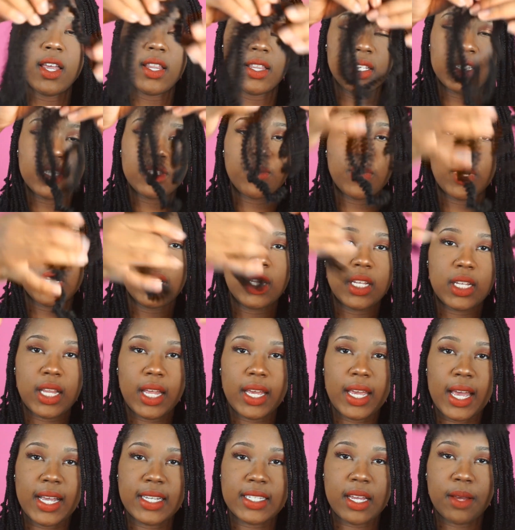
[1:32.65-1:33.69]
This is what it looked
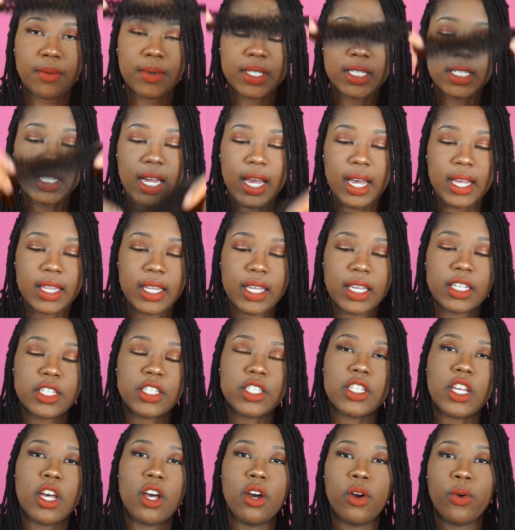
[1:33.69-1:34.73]
like as I was styling.
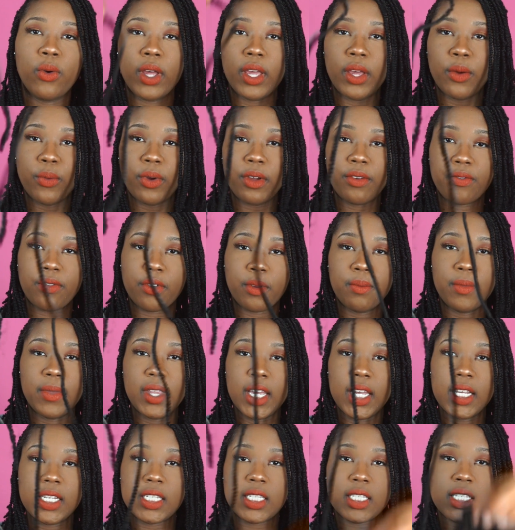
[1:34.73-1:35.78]
So it went from
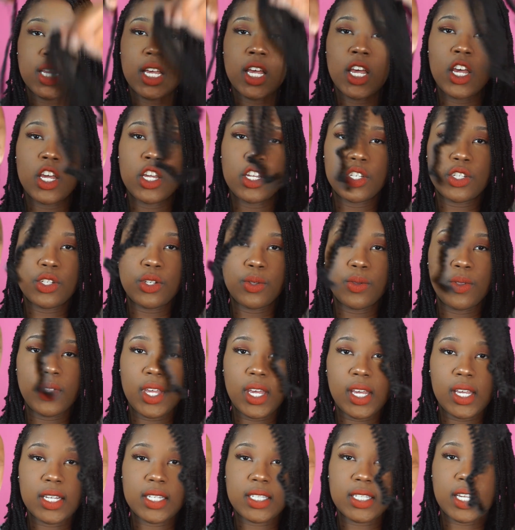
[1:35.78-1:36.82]
this to
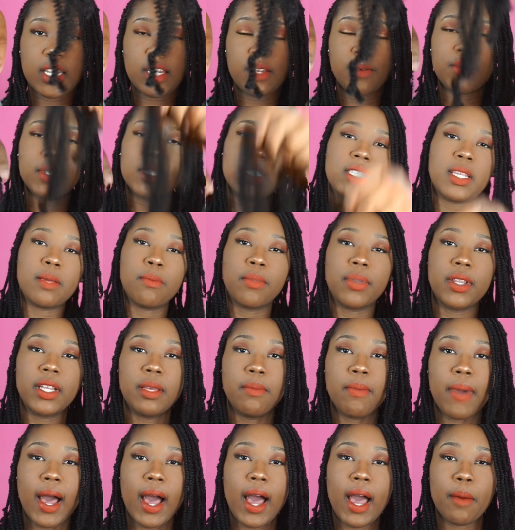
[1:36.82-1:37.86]
this, and it was
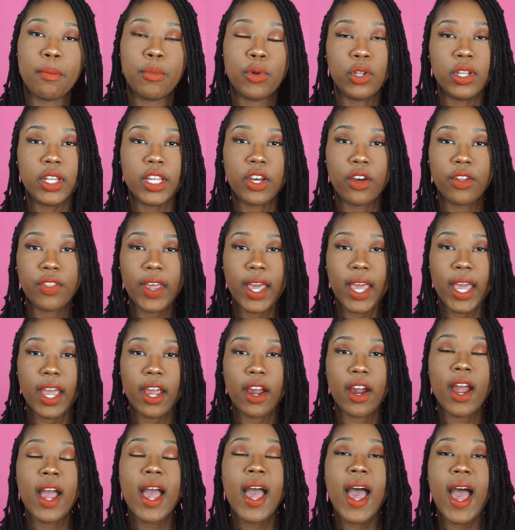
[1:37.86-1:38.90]
simply by pulling on the
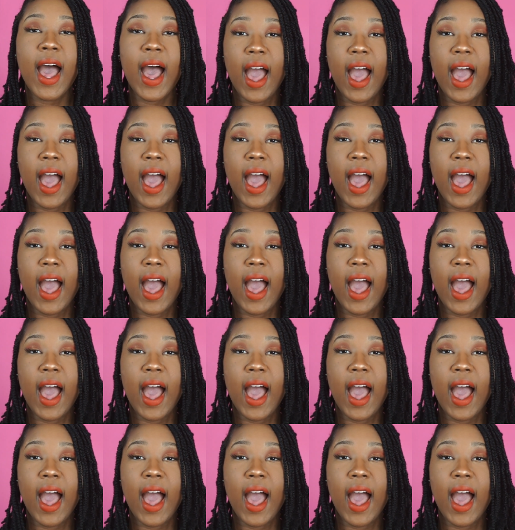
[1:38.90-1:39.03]
hair.